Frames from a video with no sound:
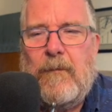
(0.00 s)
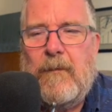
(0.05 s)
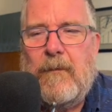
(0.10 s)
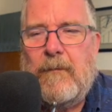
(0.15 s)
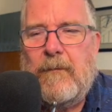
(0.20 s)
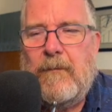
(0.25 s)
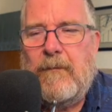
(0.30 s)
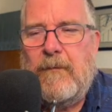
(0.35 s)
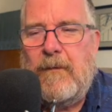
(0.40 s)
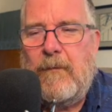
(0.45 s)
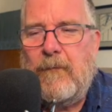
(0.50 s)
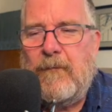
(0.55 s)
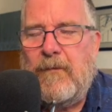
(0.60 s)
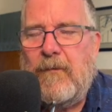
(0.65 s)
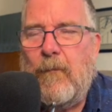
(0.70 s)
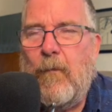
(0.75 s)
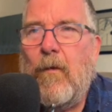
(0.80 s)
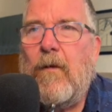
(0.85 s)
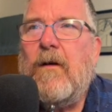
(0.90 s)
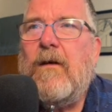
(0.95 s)

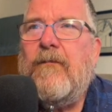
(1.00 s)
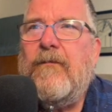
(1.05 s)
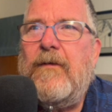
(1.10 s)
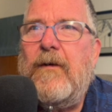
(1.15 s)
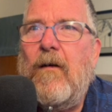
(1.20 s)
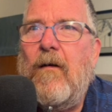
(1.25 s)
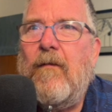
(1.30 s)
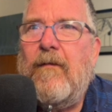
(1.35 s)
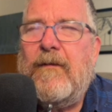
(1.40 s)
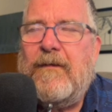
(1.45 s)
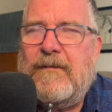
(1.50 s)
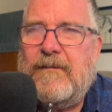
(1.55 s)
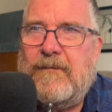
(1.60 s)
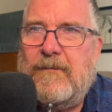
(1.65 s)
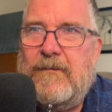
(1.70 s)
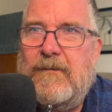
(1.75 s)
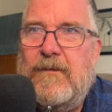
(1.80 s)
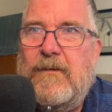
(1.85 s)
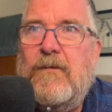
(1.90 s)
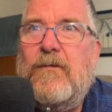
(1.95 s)
the work of an
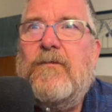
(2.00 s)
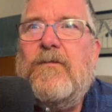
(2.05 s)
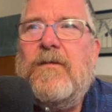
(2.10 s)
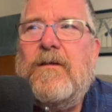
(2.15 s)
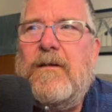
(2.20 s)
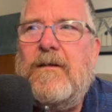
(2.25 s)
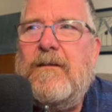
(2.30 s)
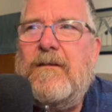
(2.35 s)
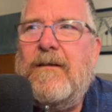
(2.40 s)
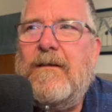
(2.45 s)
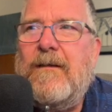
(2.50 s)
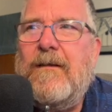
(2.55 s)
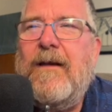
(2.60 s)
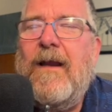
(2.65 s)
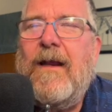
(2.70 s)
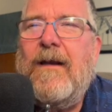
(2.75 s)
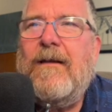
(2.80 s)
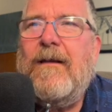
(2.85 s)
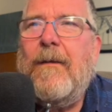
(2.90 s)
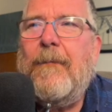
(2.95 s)
artist usually
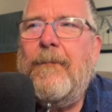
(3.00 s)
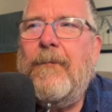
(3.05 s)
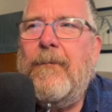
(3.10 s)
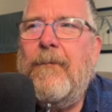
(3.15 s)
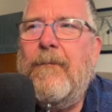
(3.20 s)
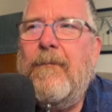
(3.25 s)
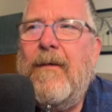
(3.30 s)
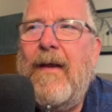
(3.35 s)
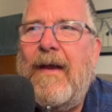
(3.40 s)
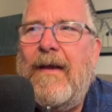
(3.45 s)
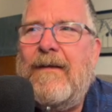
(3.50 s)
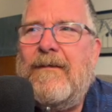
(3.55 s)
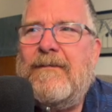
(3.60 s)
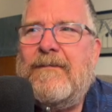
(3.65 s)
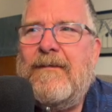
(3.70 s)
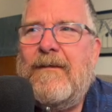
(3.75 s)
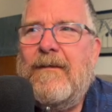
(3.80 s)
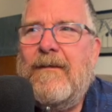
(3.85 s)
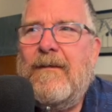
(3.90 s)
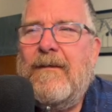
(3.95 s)
didn't end up
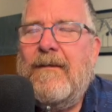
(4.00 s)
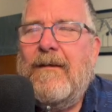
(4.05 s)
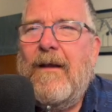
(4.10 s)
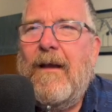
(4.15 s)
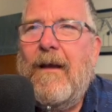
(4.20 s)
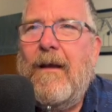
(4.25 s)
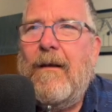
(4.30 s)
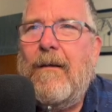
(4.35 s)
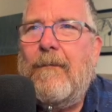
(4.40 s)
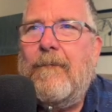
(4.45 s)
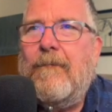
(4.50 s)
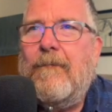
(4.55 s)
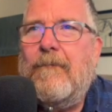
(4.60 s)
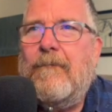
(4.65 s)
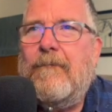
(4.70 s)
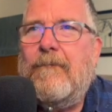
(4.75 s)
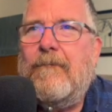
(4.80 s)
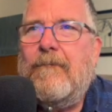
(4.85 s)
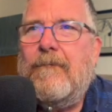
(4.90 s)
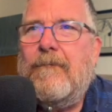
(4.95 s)
as
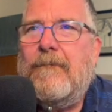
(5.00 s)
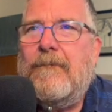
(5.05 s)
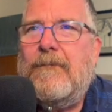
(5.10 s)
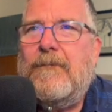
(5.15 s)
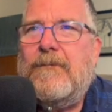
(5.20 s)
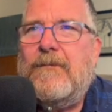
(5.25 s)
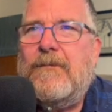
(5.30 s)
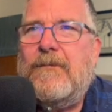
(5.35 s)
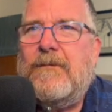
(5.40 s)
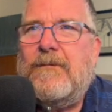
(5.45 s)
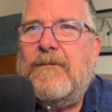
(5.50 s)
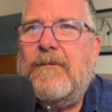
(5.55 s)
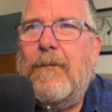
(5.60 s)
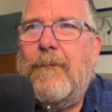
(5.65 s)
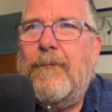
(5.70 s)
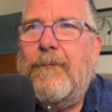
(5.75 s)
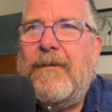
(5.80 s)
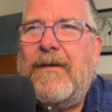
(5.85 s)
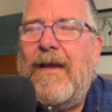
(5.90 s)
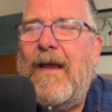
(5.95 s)

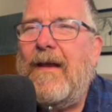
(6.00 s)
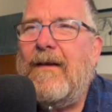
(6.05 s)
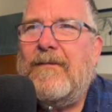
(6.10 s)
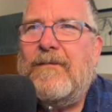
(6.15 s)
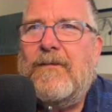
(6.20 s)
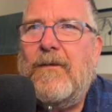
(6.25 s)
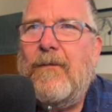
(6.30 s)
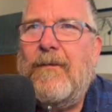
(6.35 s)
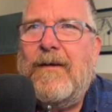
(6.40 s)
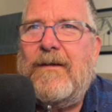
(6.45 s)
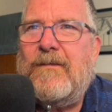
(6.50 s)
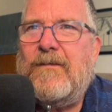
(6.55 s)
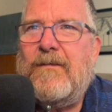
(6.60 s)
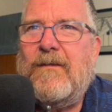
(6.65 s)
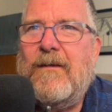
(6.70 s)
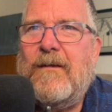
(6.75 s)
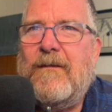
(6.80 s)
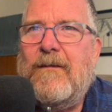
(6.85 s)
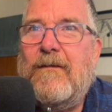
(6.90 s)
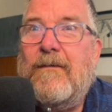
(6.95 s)
some Picasso-ish
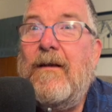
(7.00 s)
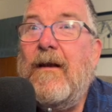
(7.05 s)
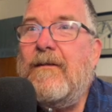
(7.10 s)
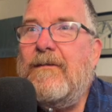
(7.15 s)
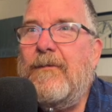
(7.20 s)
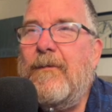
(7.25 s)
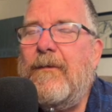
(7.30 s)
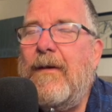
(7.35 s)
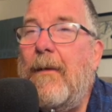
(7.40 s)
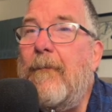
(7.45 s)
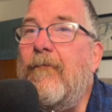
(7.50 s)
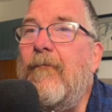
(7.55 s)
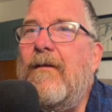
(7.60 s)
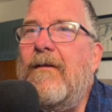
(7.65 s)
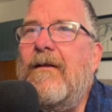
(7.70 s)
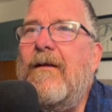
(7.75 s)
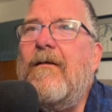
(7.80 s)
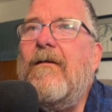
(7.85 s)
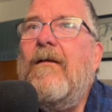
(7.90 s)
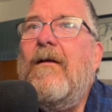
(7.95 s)
thing. And I see what happened
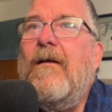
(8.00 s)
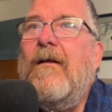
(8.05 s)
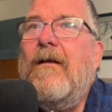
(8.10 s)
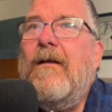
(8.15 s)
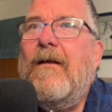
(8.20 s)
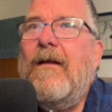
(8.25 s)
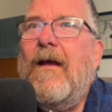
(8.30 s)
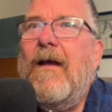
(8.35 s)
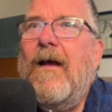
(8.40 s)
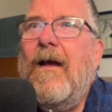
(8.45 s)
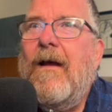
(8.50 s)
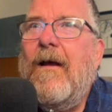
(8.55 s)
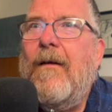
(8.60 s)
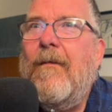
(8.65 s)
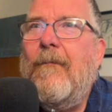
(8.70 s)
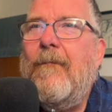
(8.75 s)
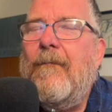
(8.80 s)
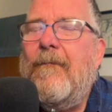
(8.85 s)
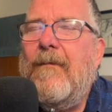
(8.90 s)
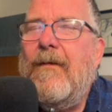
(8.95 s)
right there.
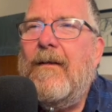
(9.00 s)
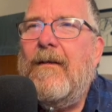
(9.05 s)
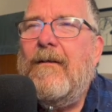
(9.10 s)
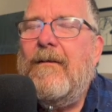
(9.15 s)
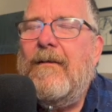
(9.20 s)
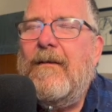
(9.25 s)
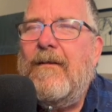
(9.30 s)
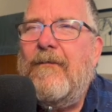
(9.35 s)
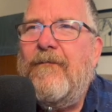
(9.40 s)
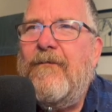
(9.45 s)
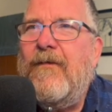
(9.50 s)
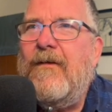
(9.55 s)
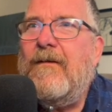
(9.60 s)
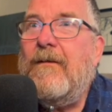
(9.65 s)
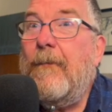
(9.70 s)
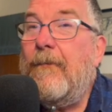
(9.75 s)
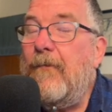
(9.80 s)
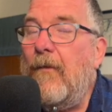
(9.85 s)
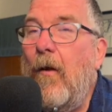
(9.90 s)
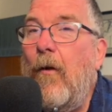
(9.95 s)
It
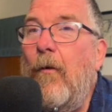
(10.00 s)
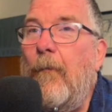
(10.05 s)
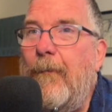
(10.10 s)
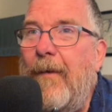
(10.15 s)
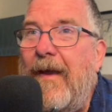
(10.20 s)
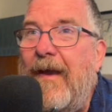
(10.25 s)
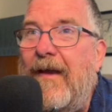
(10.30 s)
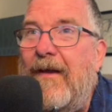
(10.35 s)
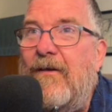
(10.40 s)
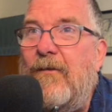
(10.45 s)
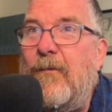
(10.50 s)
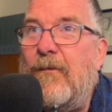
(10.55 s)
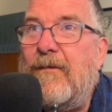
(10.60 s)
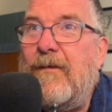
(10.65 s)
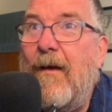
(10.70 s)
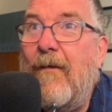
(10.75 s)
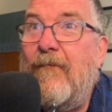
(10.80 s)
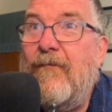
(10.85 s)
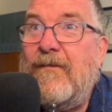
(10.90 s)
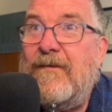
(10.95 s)
filled up the whole page,
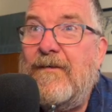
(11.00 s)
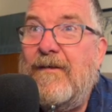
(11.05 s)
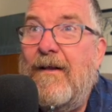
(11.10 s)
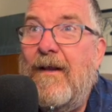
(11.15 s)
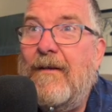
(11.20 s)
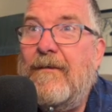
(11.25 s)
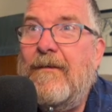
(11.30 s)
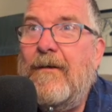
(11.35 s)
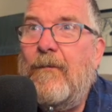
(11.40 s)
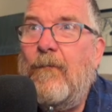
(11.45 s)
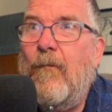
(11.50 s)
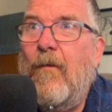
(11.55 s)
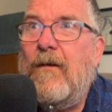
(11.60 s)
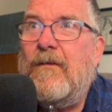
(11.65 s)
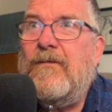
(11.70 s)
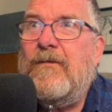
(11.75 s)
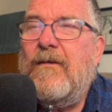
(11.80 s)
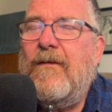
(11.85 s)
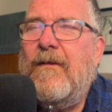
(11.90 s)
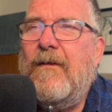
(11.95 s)
which obviously I didn't
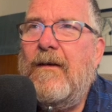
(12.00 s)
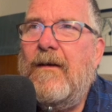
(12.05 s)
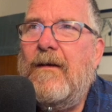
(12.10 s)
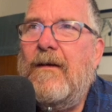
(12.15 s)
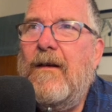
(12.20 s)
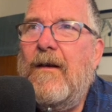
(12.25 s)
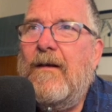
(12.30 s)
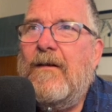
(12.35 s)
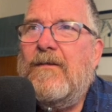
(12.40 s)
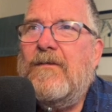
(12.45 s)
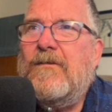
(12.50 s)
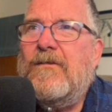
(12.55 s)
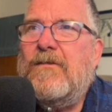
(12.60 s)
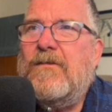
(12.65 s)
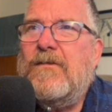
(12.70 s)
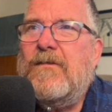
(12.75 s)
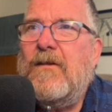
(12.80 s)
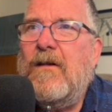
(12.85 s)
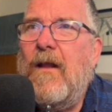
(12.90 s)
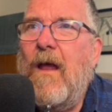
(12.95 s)
want. So then I
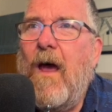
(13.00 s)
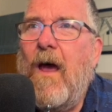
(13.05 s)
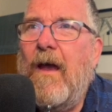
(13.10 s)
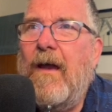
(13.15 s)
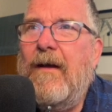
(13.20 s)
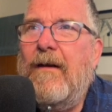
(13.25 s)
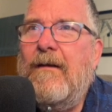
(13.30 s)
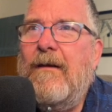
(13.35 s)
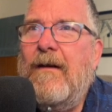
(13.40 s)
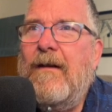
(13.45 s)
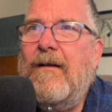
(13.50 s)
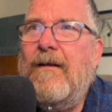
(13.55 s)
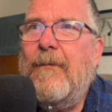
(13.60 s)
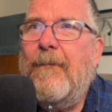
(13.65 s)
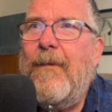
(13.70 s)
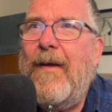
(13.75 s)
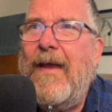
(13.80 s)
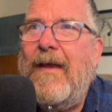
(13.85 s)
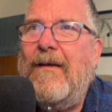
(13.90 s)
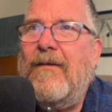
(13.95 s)
slide the
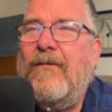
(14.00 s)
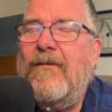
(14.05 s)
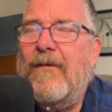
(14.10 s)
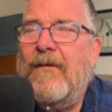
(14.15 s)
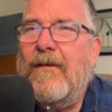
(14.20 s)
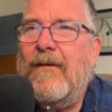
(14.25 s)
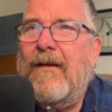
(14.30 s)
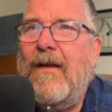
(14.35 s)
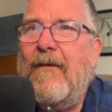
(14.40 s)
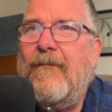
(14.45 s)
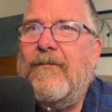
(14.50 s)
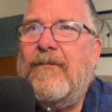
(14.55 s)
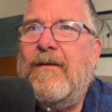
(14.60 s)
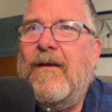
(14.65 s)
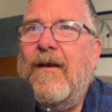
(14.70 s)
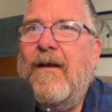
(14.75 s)
pen to the left,